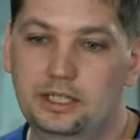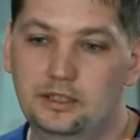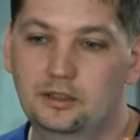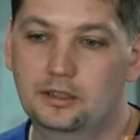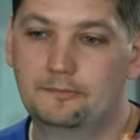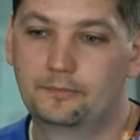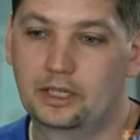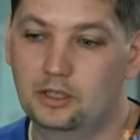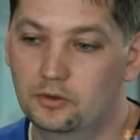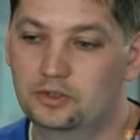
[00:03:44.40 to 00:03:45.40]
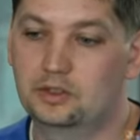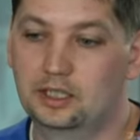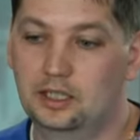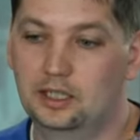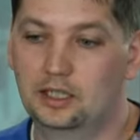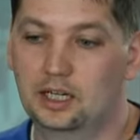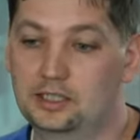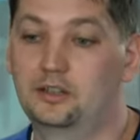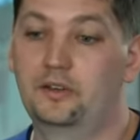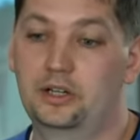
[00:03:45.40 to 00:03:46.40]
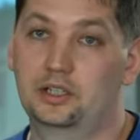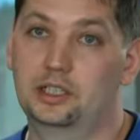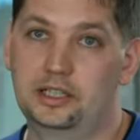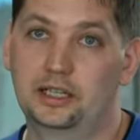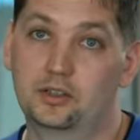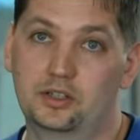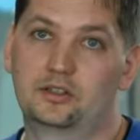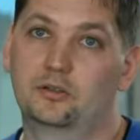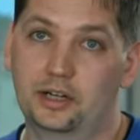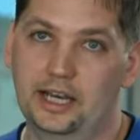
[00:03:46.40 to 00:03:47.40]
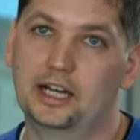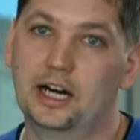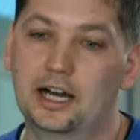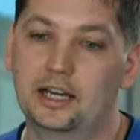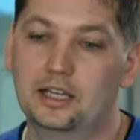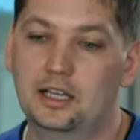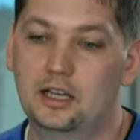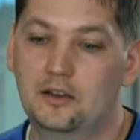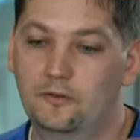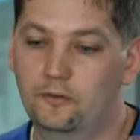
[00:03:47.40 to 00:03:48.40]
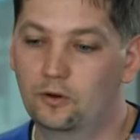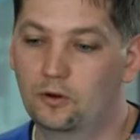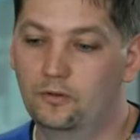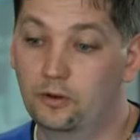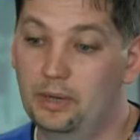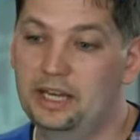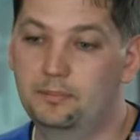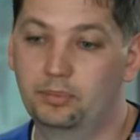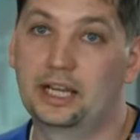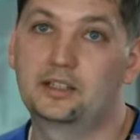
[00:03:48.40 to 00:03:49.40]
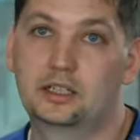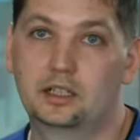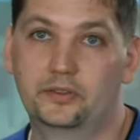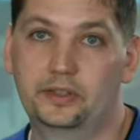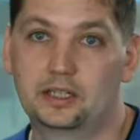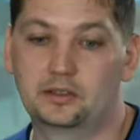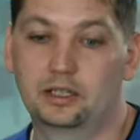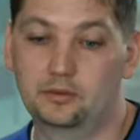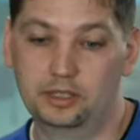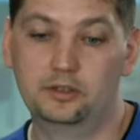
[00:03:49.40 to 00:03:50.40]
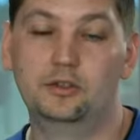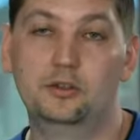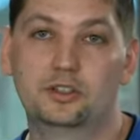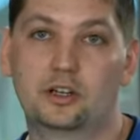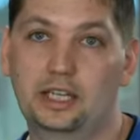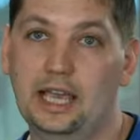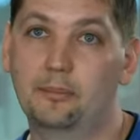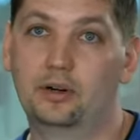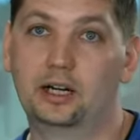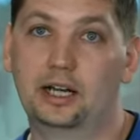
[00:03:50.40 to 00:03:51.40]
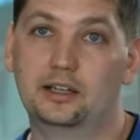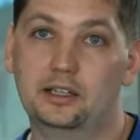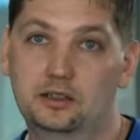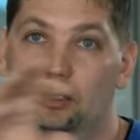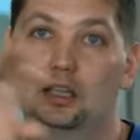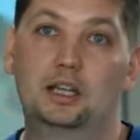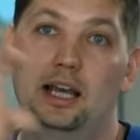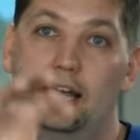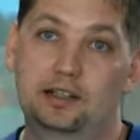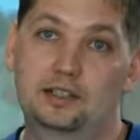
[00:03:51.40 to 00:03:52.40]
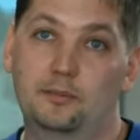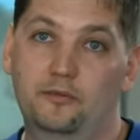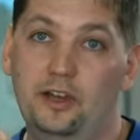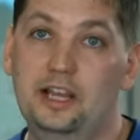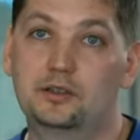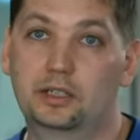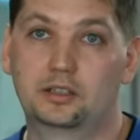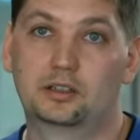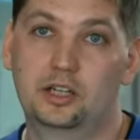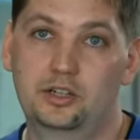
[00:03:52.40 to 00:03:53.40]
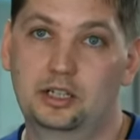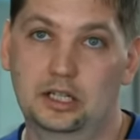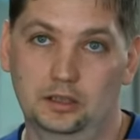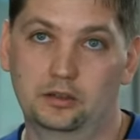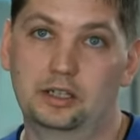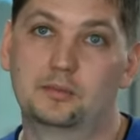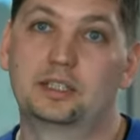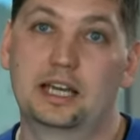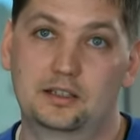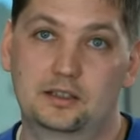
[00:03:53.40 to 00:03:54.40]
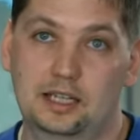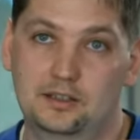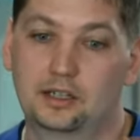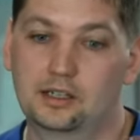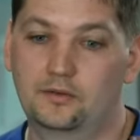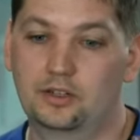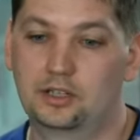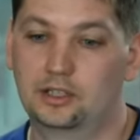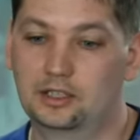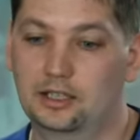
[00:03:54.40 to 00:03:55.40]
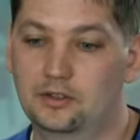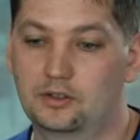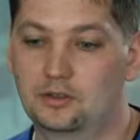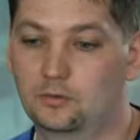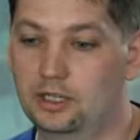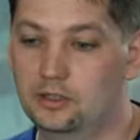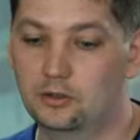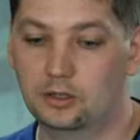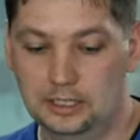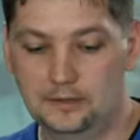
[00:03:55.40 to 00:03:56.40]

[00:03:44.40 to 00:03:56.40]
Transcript: We use artificial intelligence or AI for many practical things, like when you use your camera and it has some face recognition algorithms, that's artificial intelligence. When you